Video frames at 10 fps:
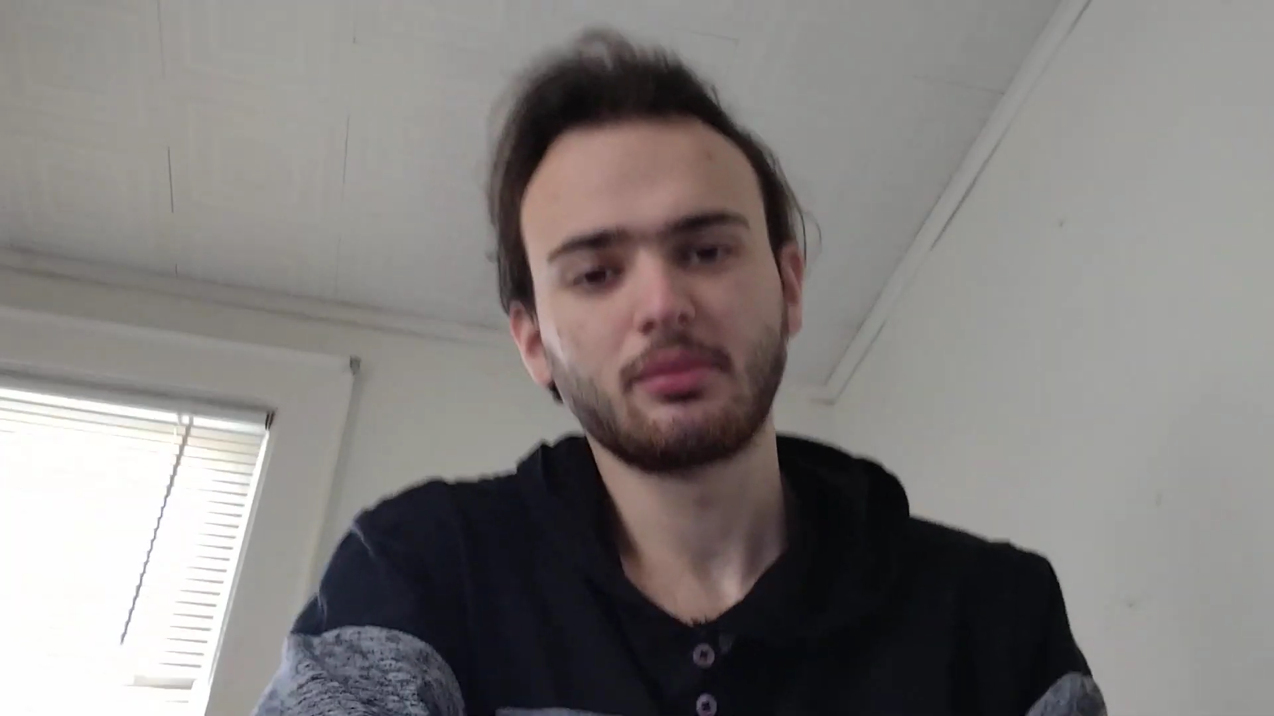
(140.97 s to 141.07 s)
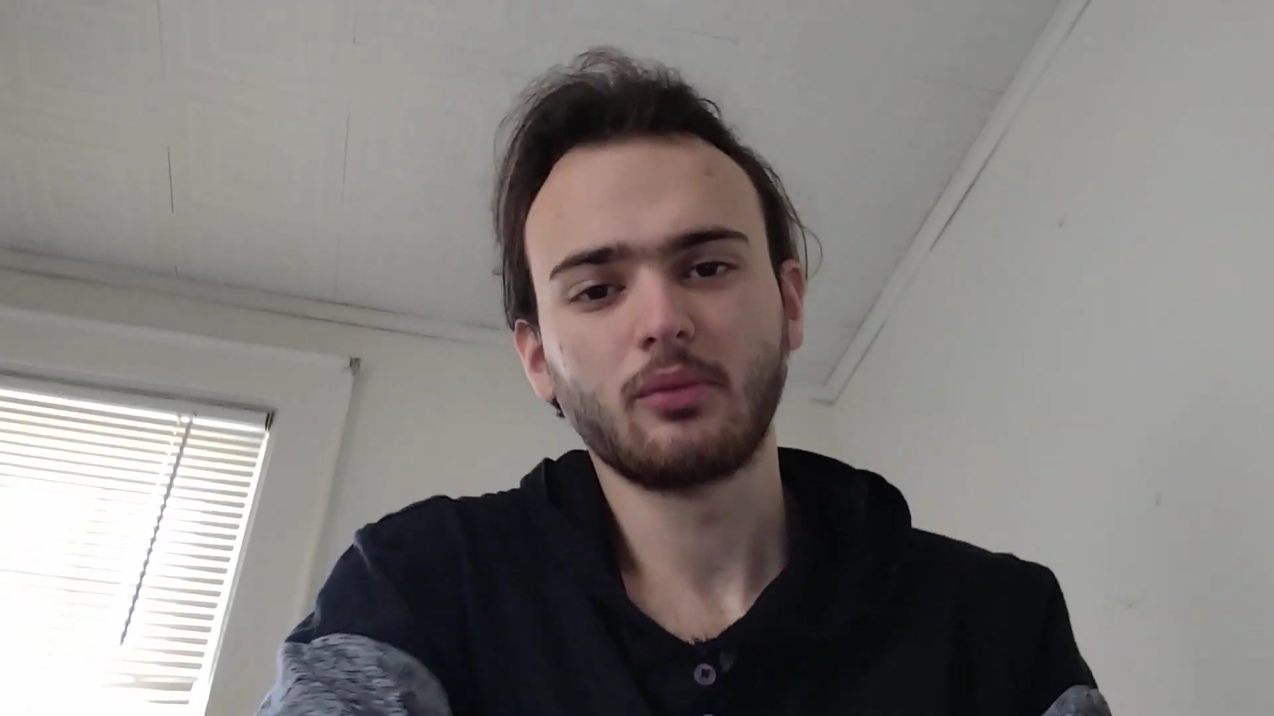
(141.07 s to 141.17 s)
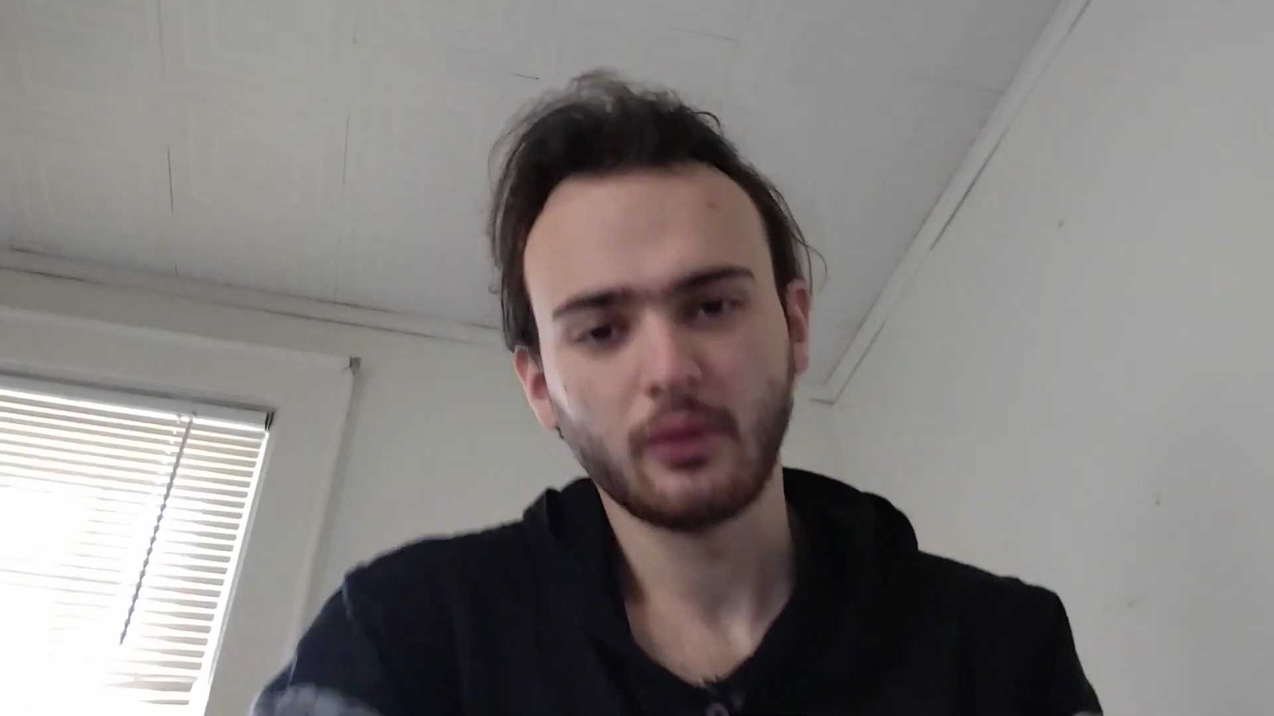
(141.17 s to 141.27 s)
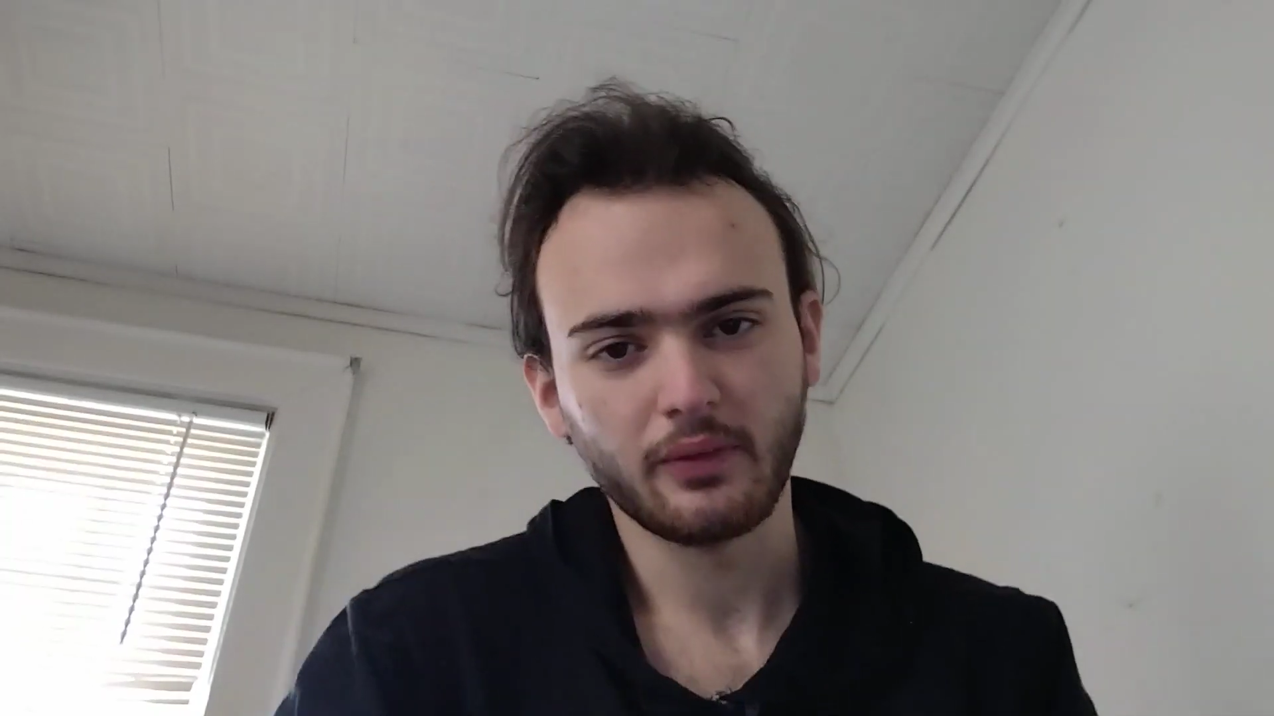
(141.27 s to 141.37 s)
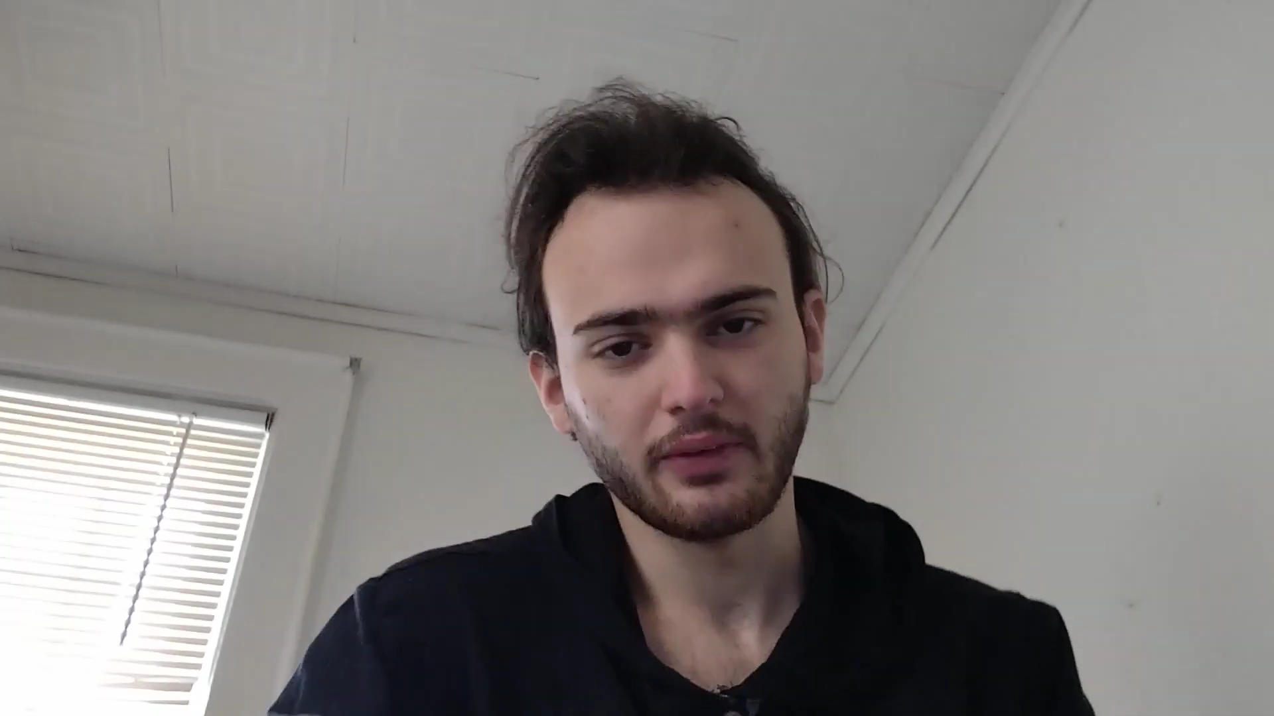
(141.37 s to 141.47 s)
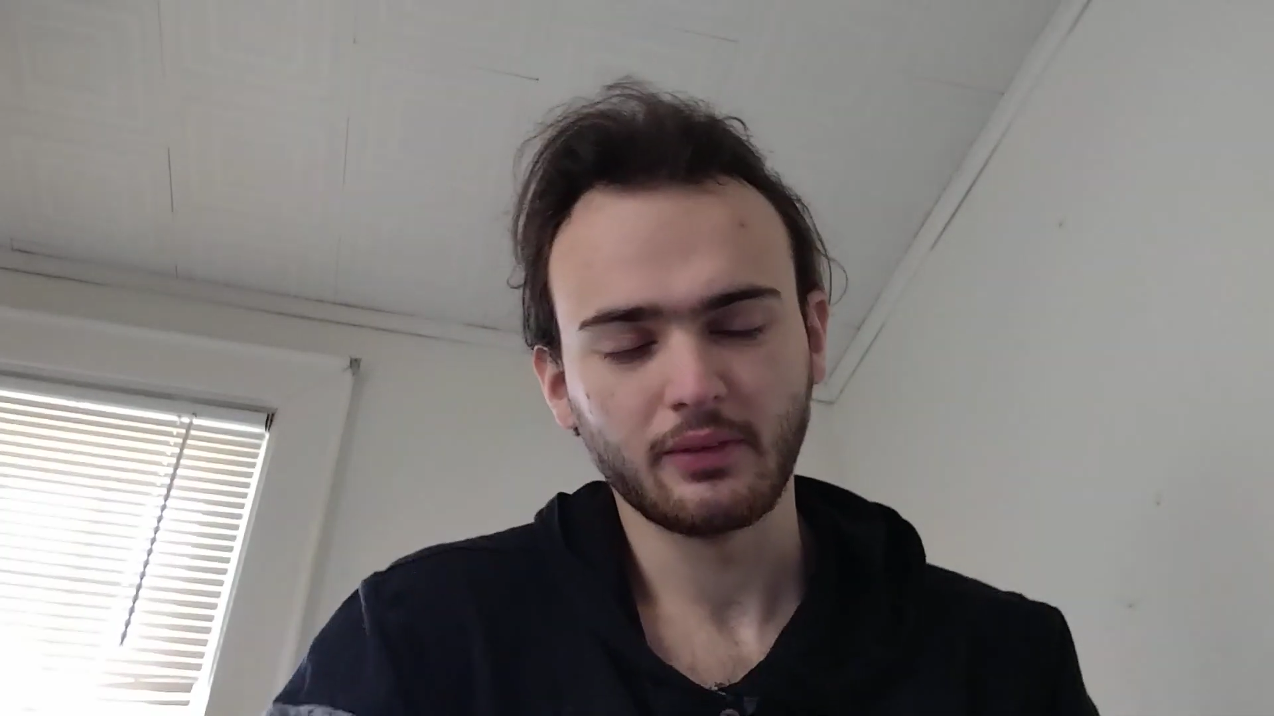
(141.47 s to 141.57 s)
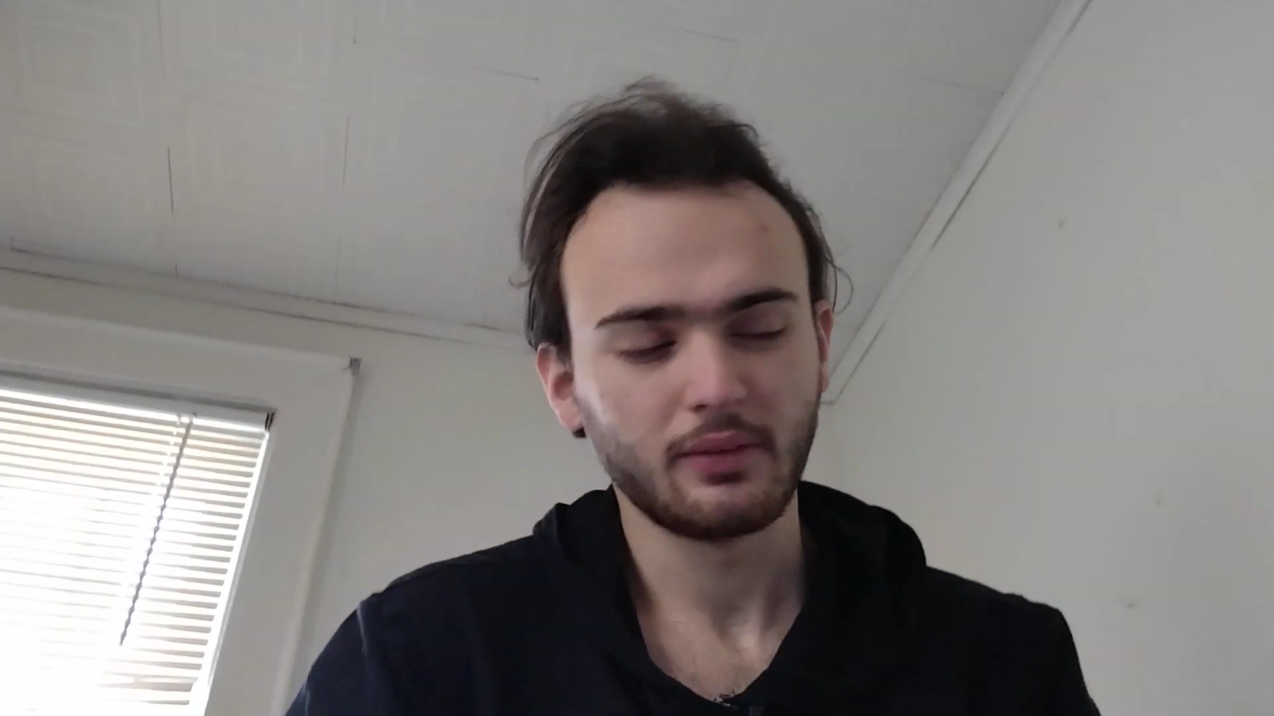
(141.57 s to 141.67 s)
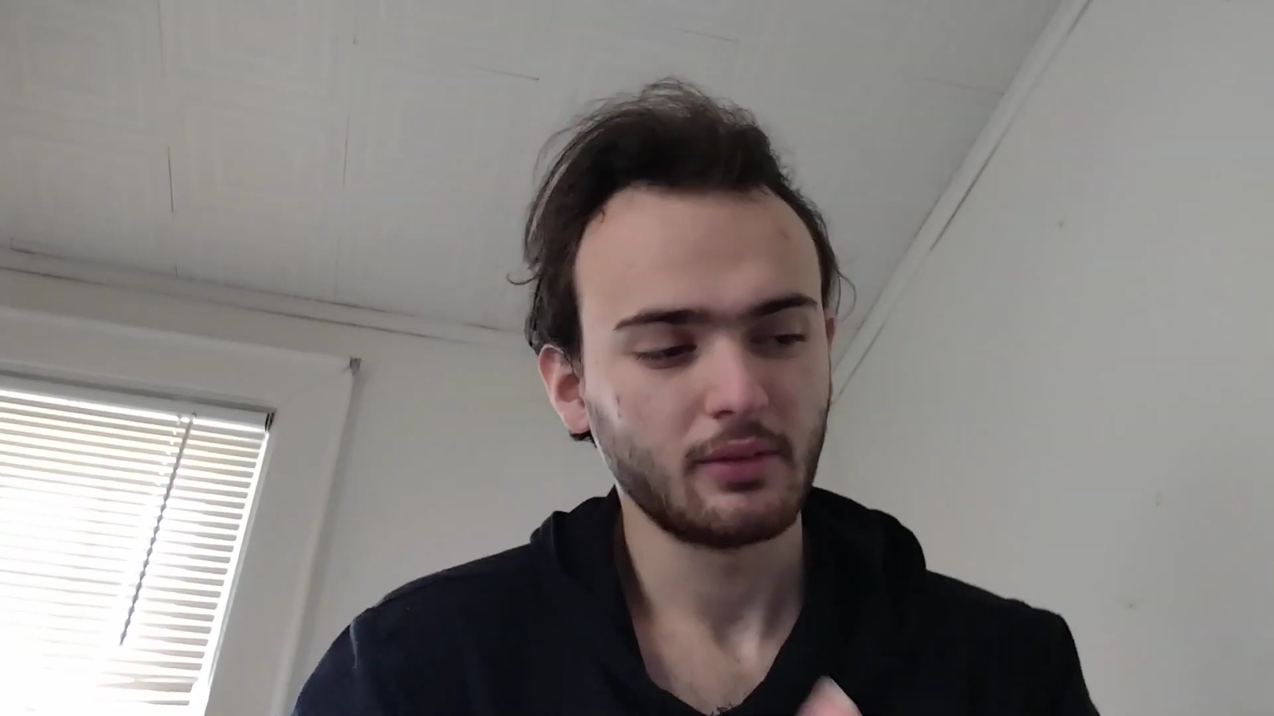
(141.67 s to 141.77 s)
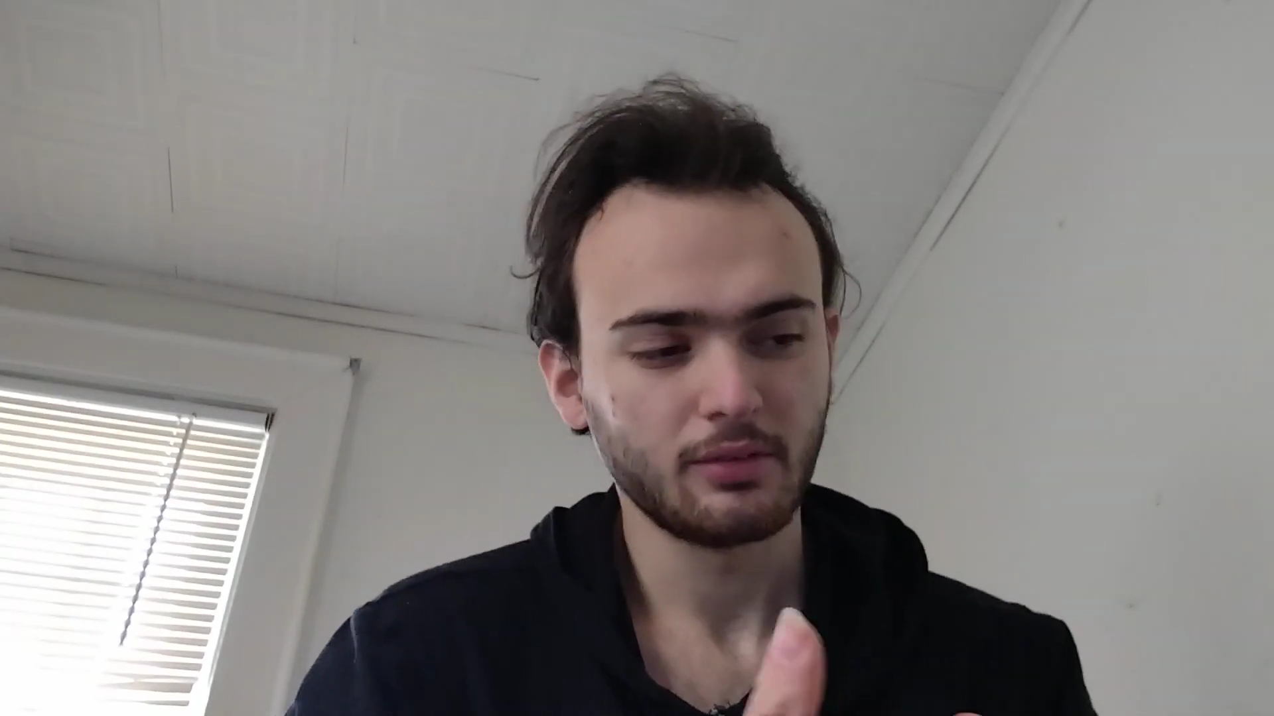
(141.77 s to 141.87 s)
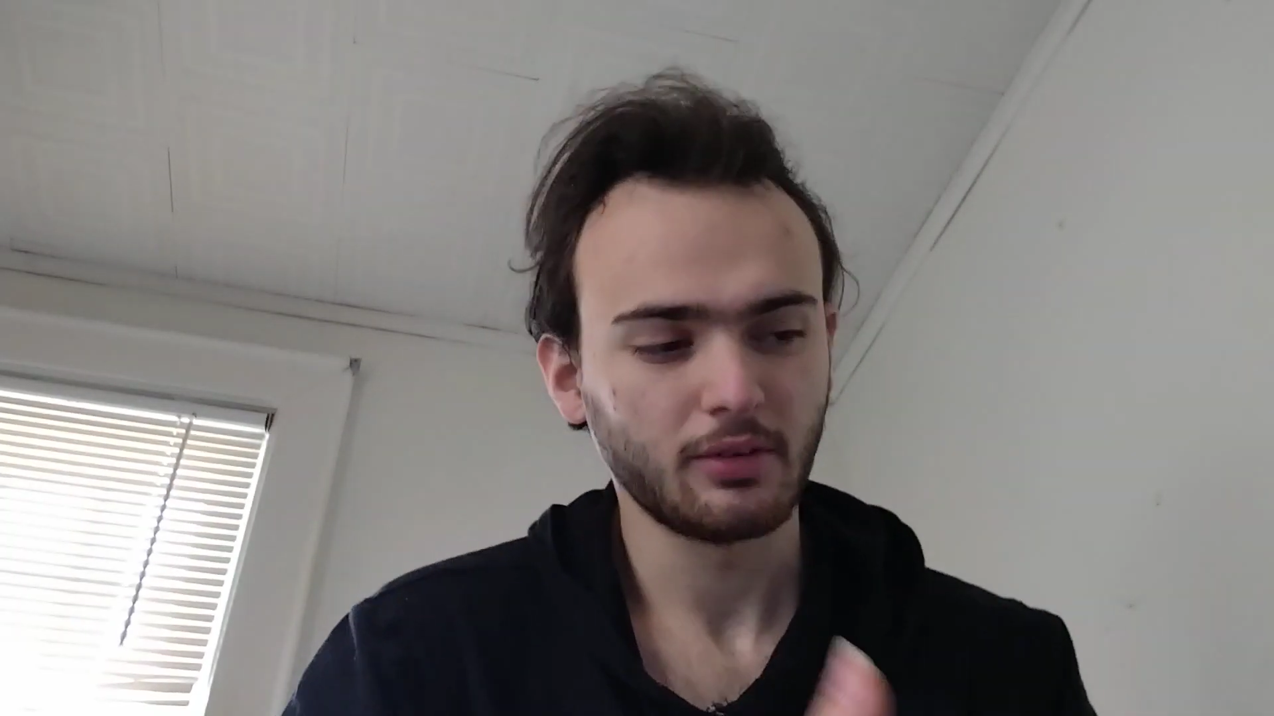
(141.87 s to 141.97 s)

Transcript: wanting